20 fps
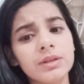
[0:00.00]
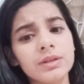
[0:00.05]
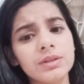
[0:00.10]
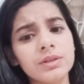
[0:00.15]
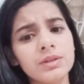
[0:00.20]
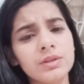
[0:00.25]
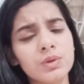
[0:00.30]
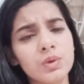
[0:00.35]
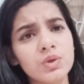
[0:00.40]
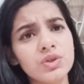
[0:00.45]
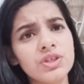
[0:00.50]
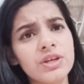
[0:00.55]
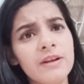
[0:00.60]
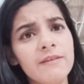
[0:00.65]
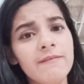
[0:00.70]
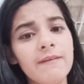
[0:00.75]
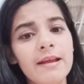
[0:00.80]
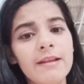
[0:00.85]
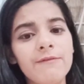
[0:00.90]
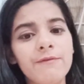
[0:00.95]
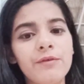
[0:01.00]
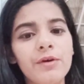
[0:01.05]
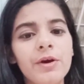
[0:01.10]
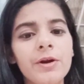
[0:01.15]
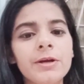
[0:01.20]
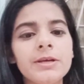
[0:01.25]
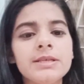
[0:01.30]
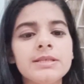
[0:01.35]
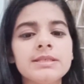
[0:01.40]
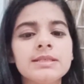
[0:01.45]
social
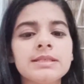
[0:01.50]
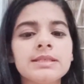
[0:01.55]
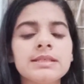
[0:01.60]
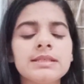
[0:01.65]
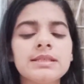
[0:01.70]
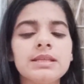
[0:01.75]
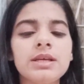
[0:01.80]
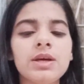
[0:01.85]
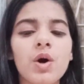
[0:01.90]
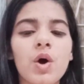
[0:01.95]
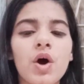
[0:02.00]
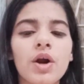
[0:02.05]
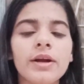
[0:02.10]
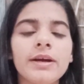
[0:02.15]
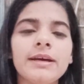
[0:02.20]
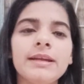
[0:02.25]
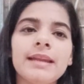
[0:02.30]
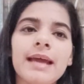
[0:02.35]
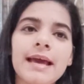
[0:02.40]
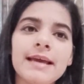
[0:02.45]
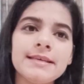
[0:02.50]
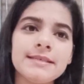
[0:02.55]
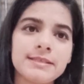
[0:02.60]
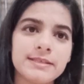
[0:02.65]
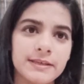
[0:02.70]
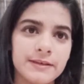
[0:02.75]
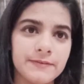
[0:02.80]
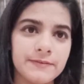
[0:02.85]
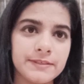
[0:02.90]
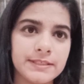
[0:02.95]
welfare is the organized
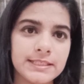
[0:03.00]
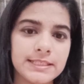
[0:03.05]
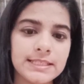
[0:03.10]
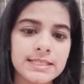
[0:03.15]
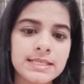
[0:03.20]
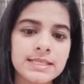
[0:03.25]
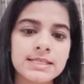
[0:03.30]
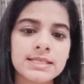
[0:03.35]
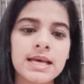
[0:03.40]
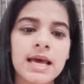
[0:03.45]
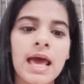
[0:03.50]
services